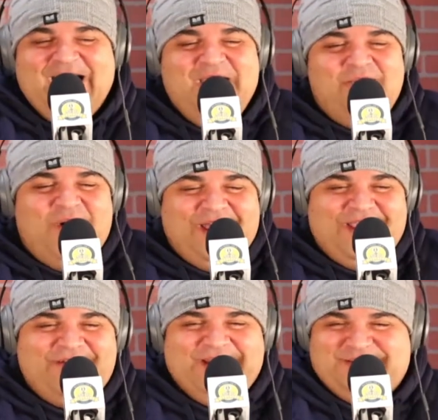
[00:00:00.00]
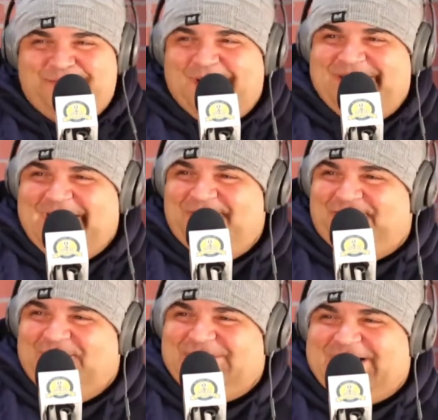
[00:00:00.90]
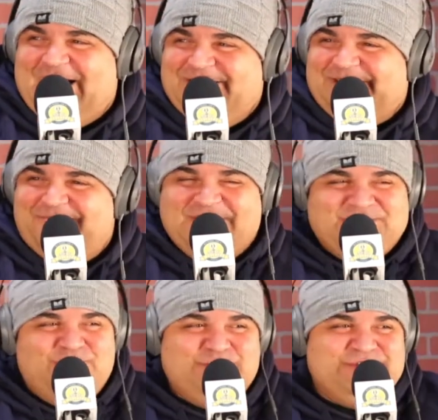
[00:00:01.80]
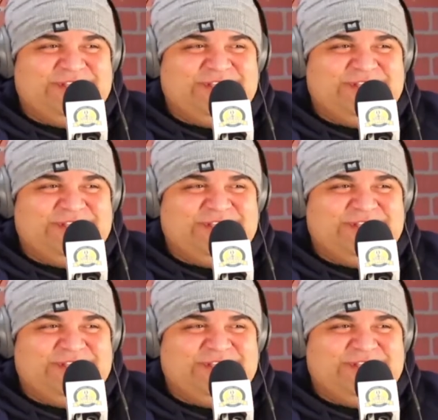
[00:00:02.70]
Well, here it is Monday, the first day into the resolutions